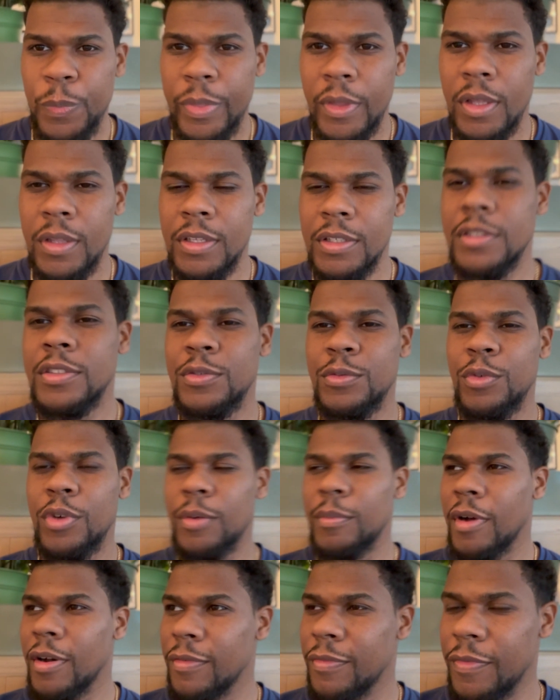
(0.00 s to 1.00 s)
This is one of
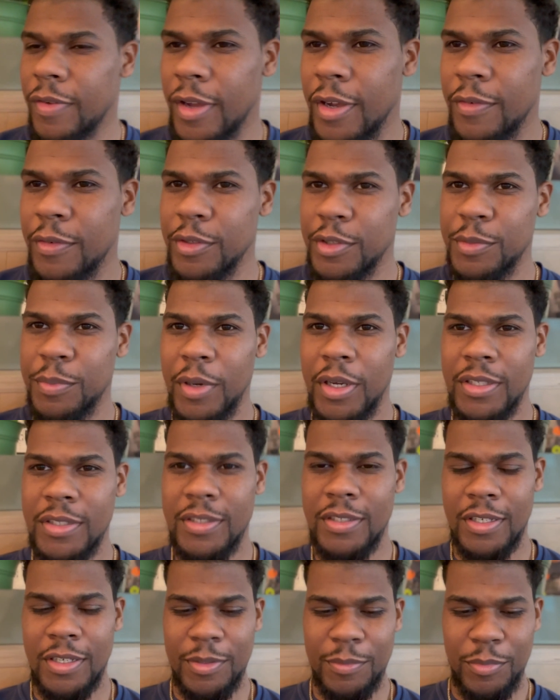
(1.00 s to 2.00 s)
my favorite spots
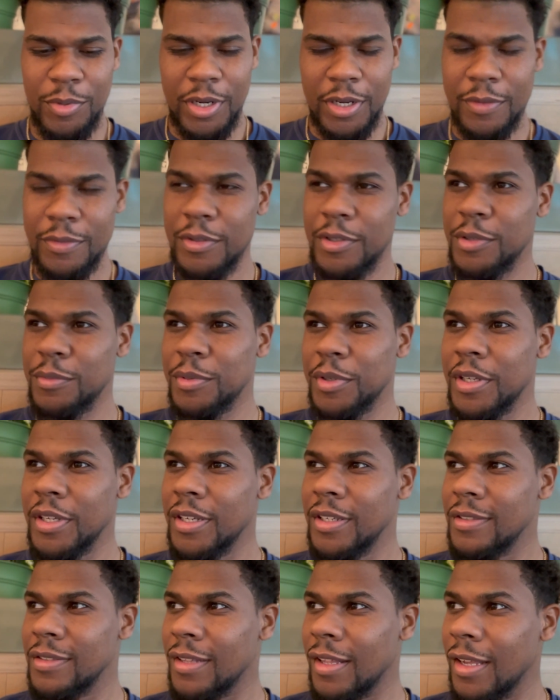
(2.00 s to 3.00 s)
to get breakfast
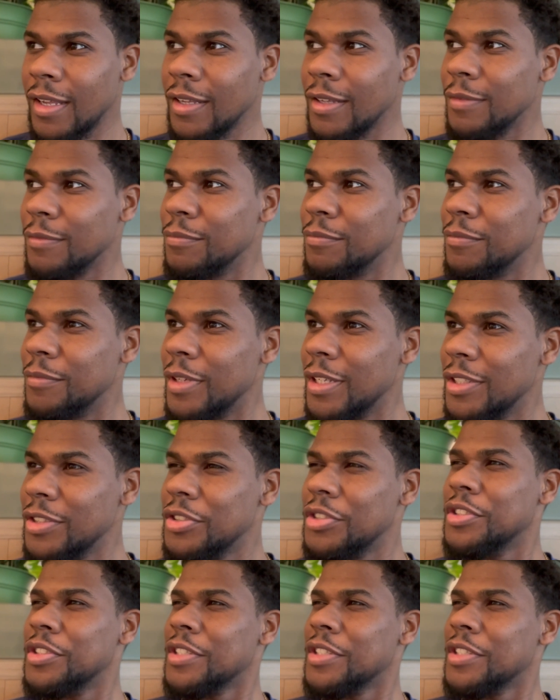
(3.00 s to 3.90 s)
because like it's just